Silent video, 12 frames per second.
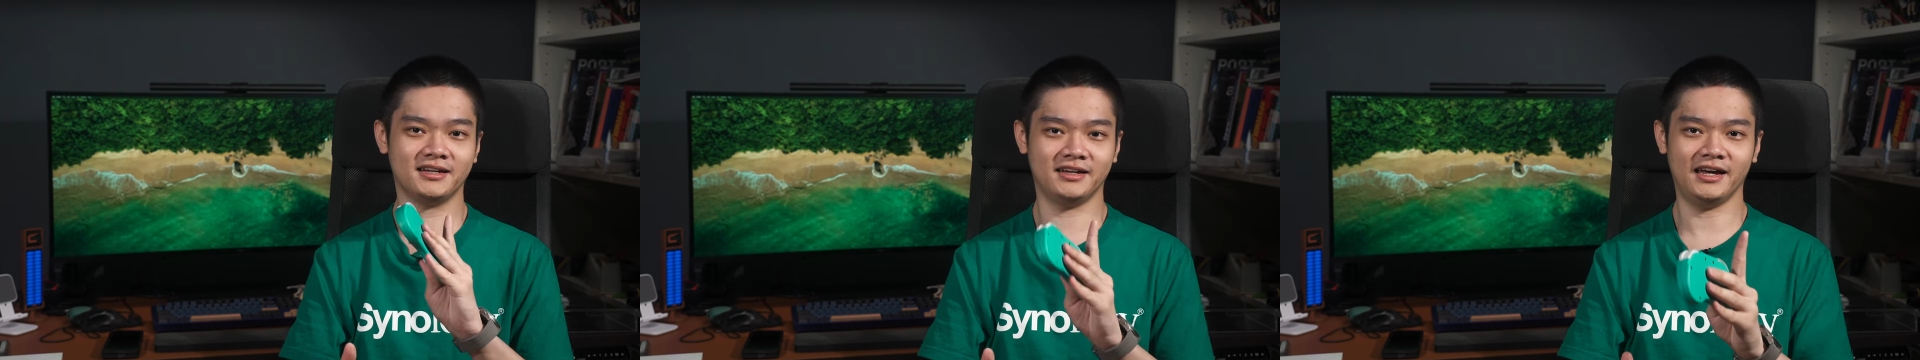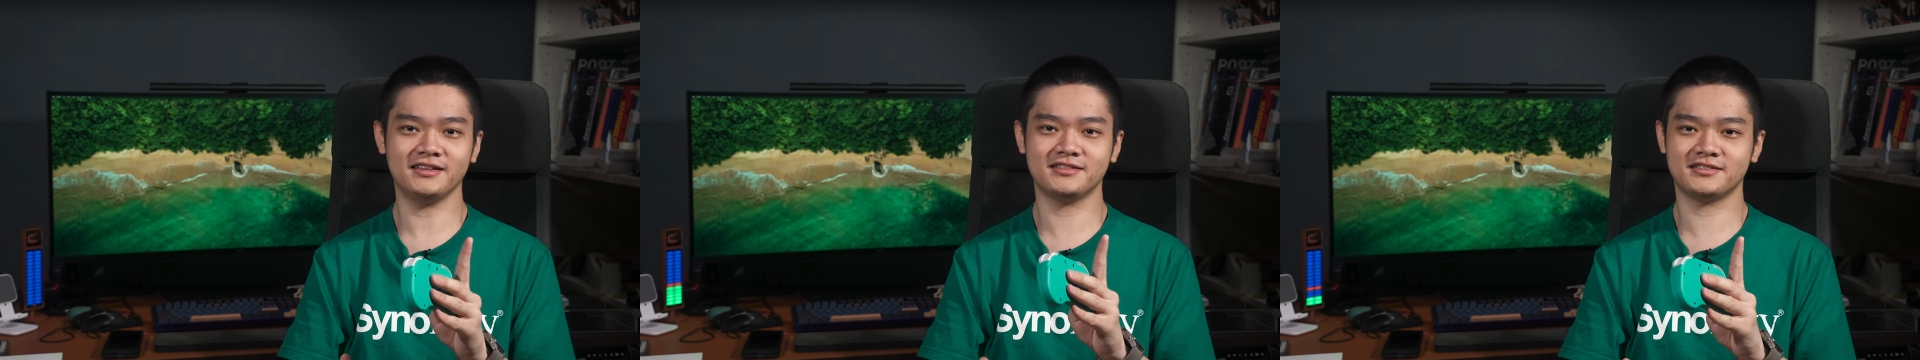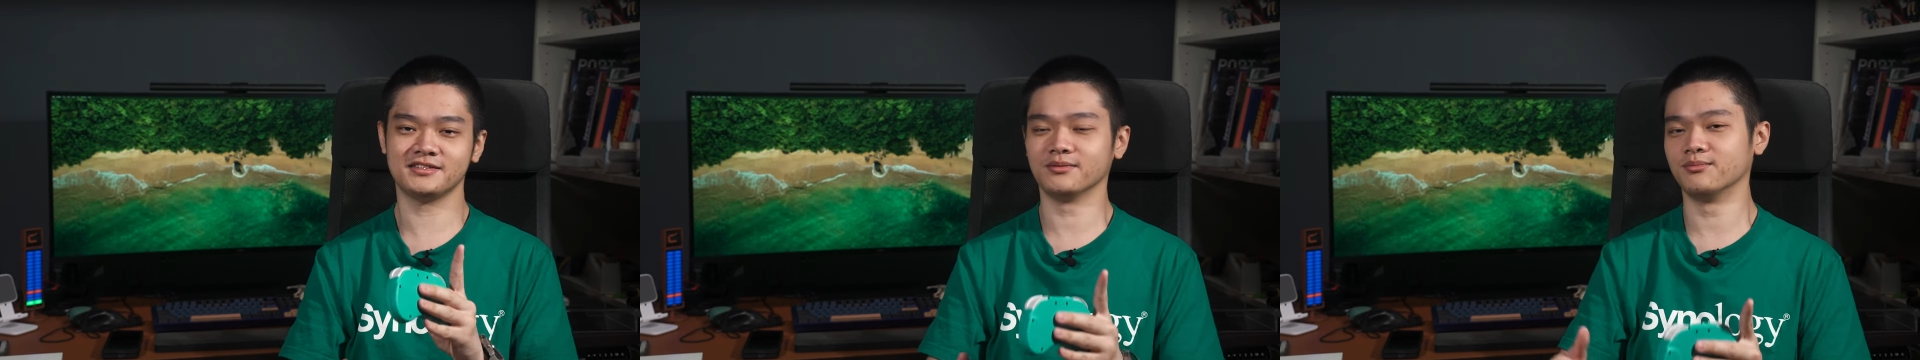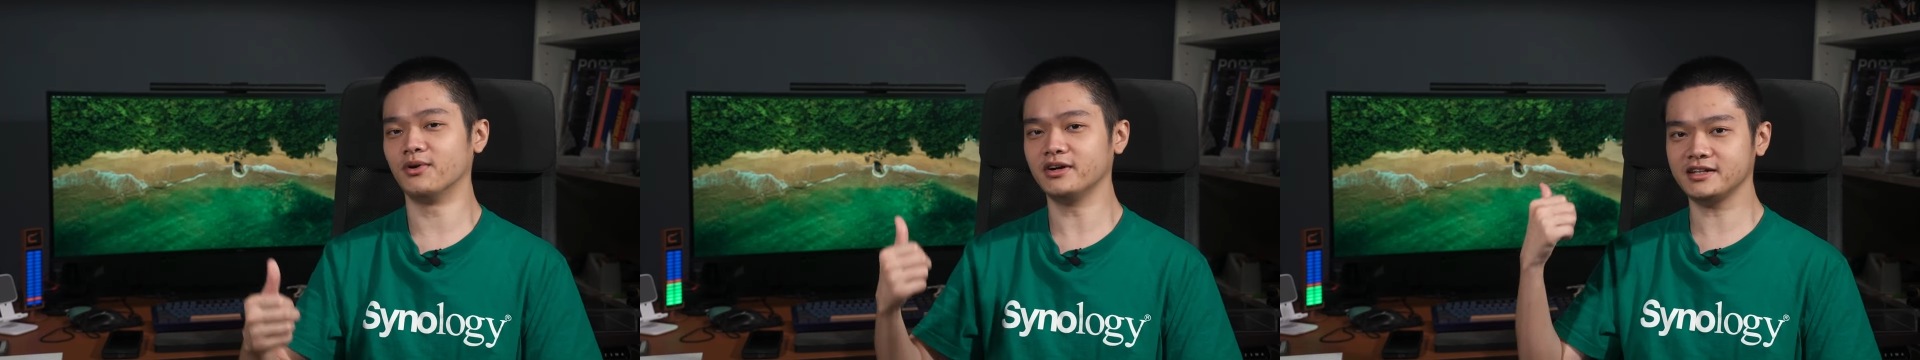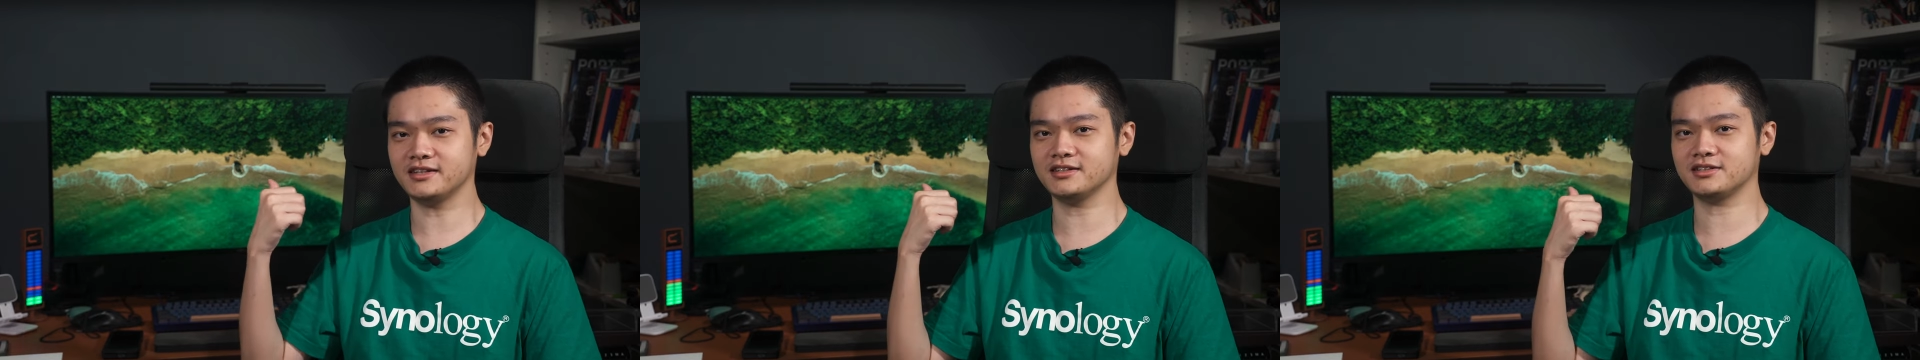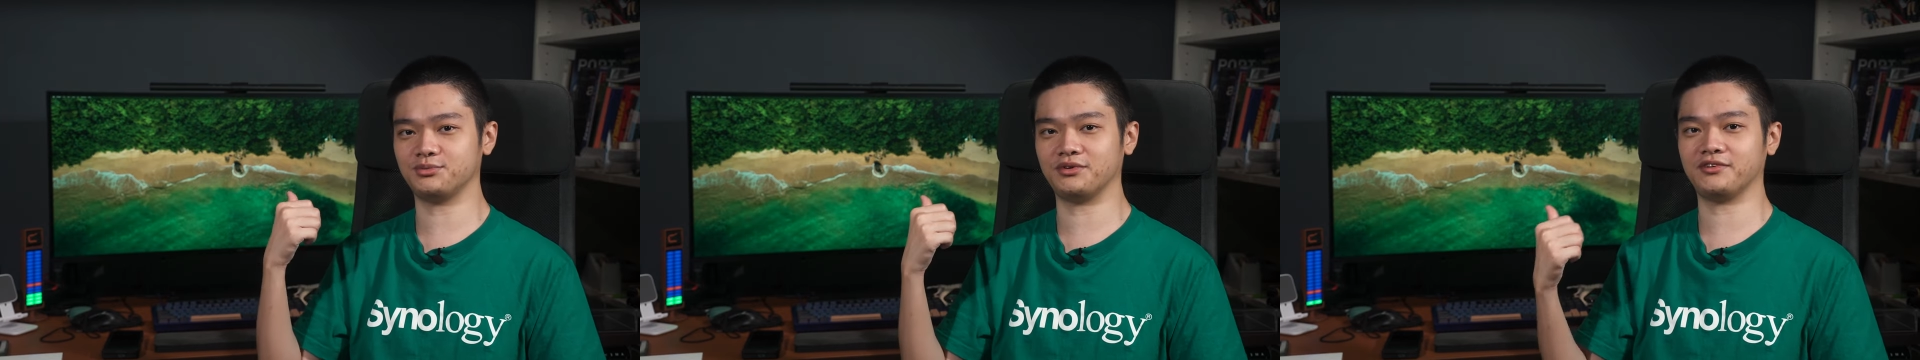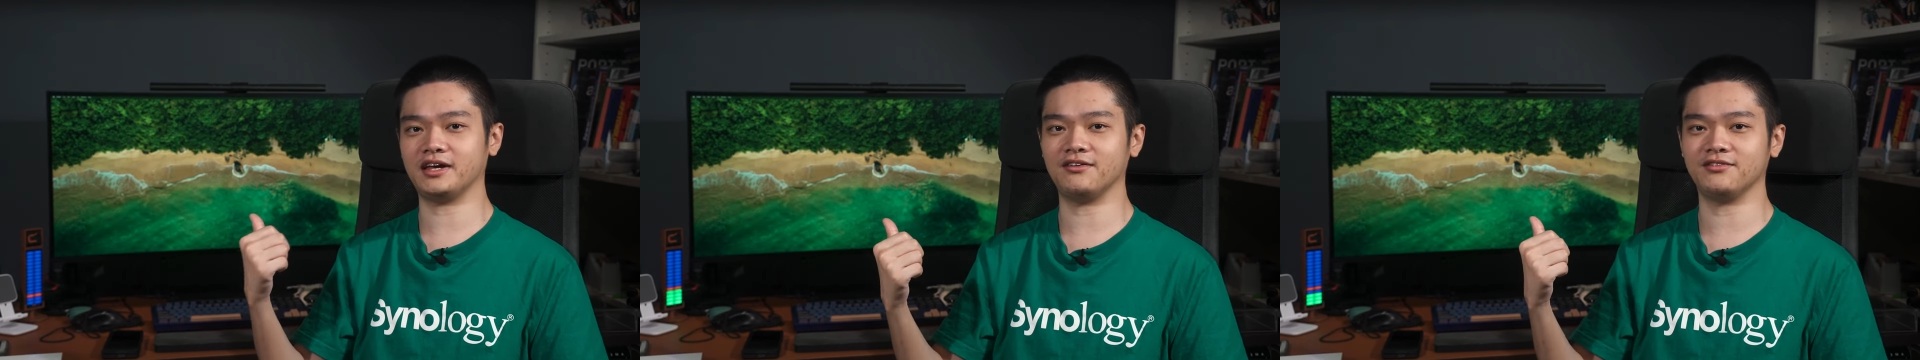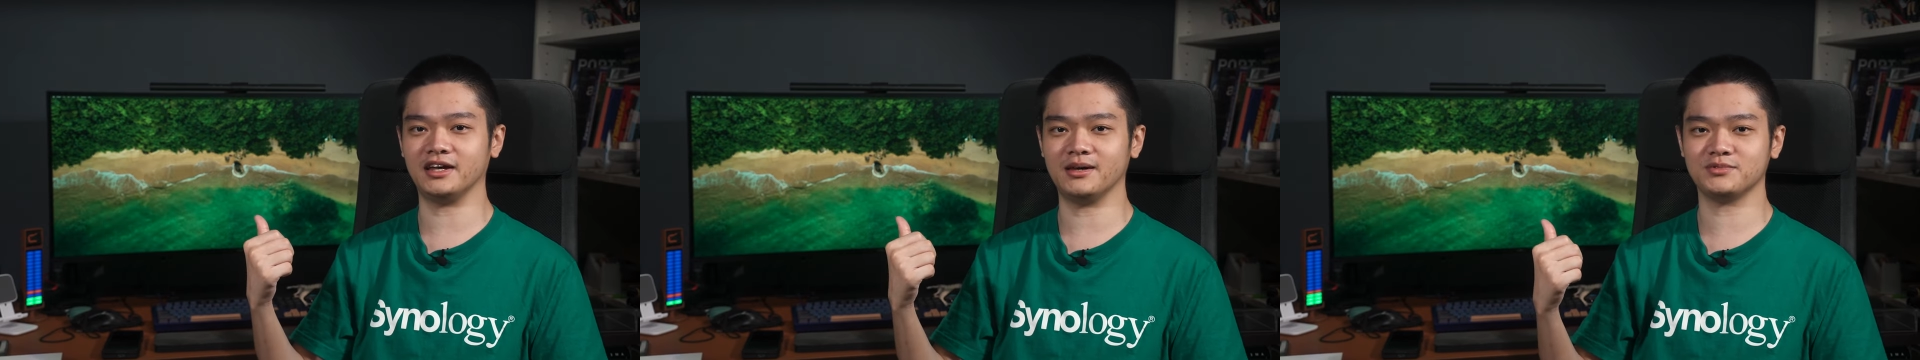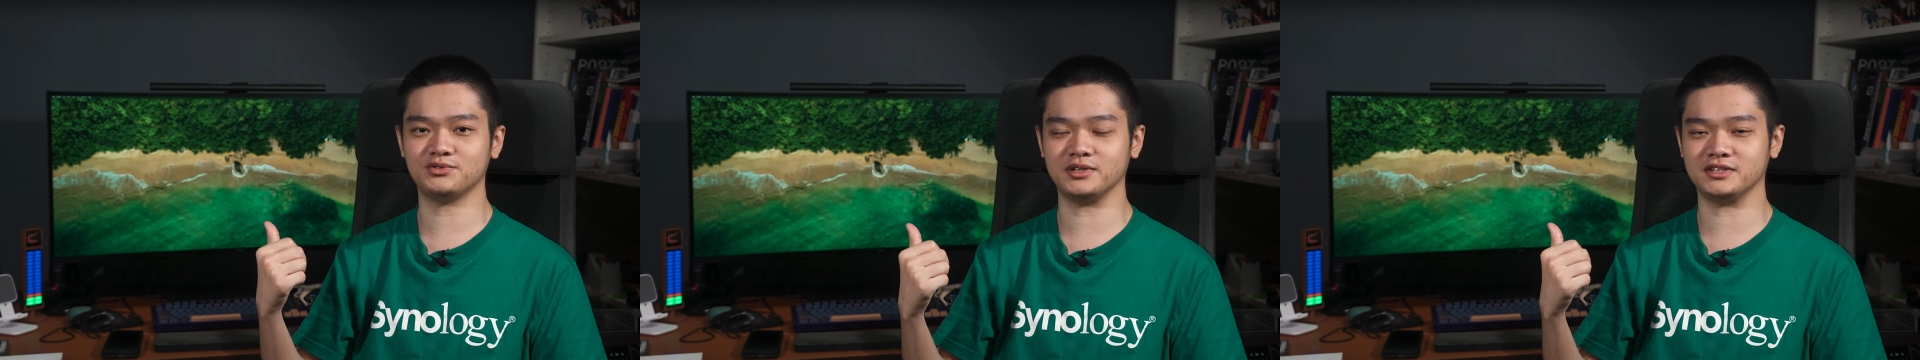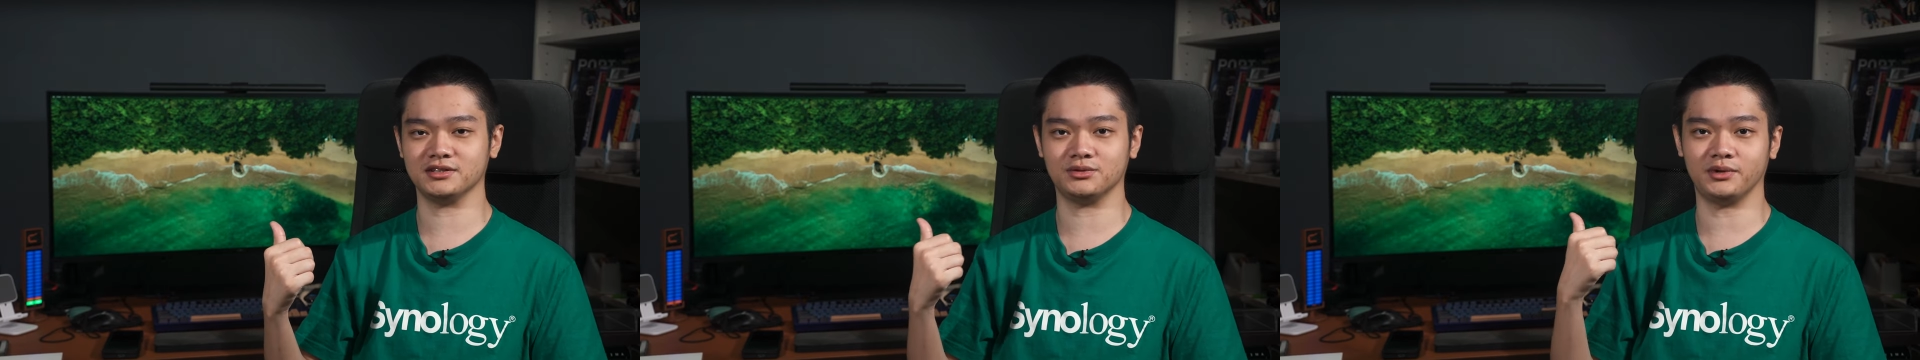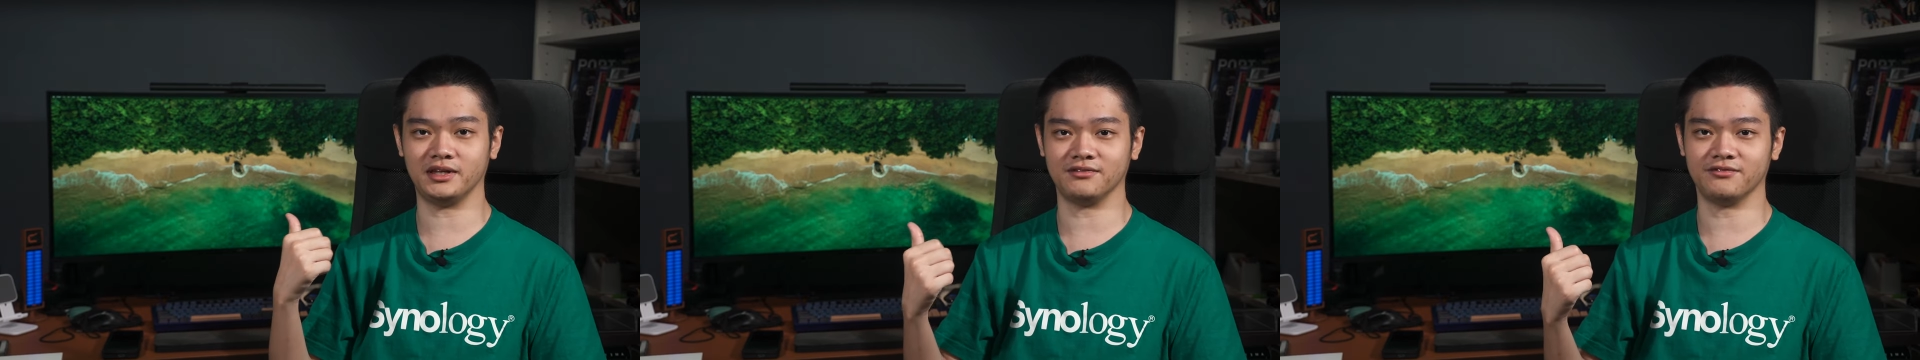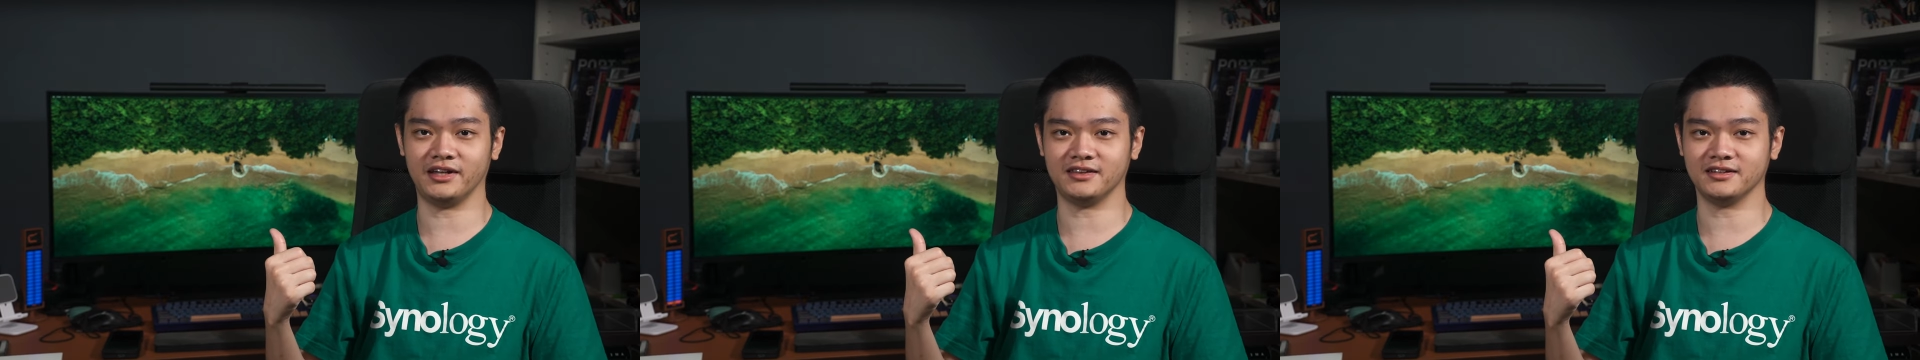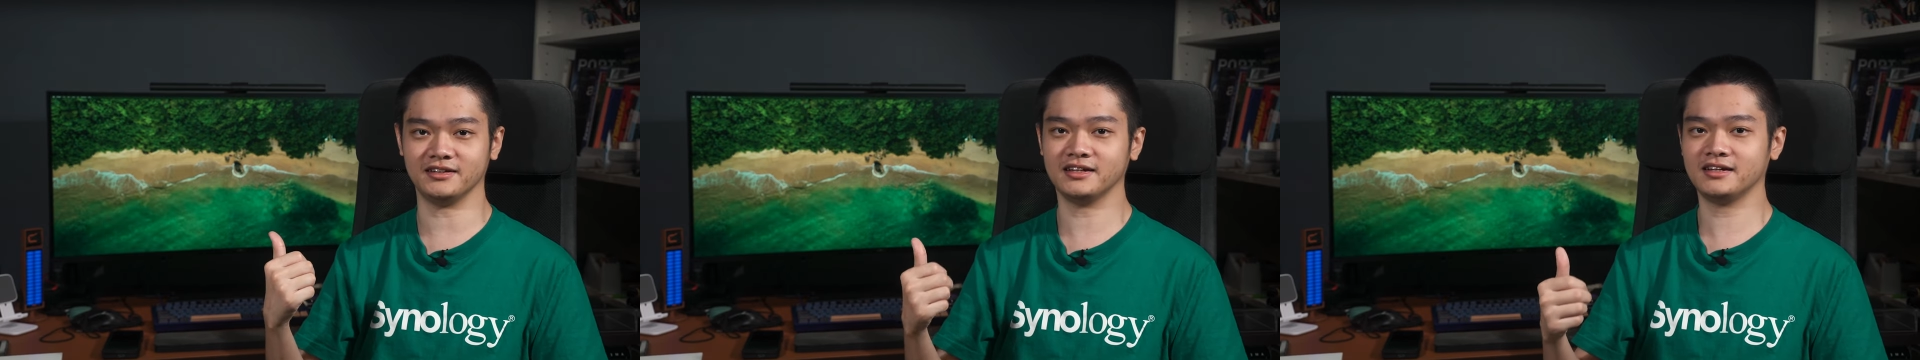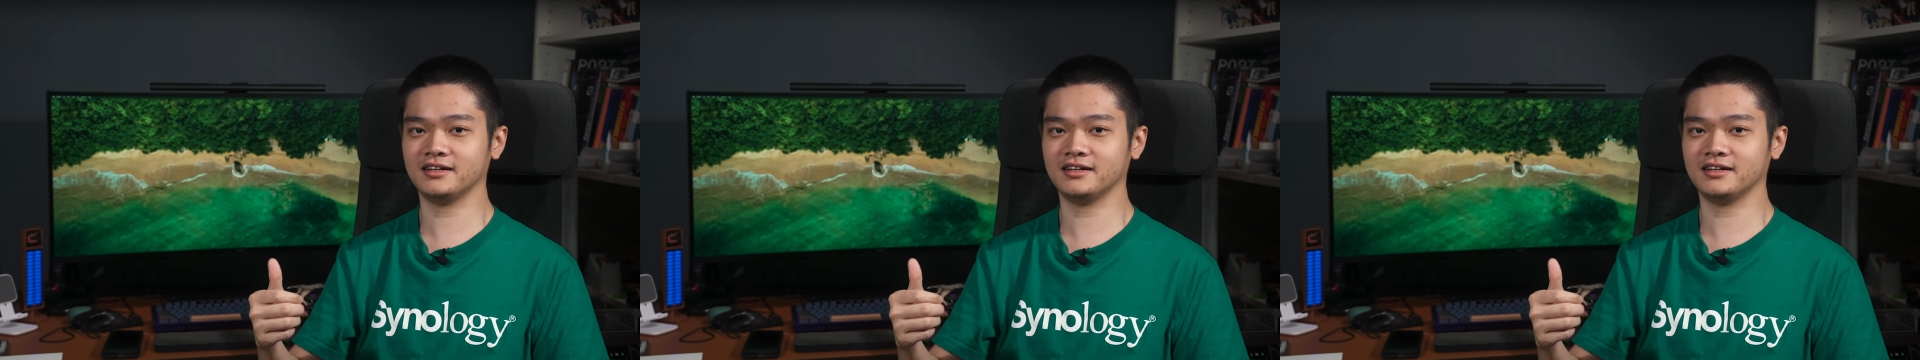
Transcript: Hence, monitors with KVM switches were invented.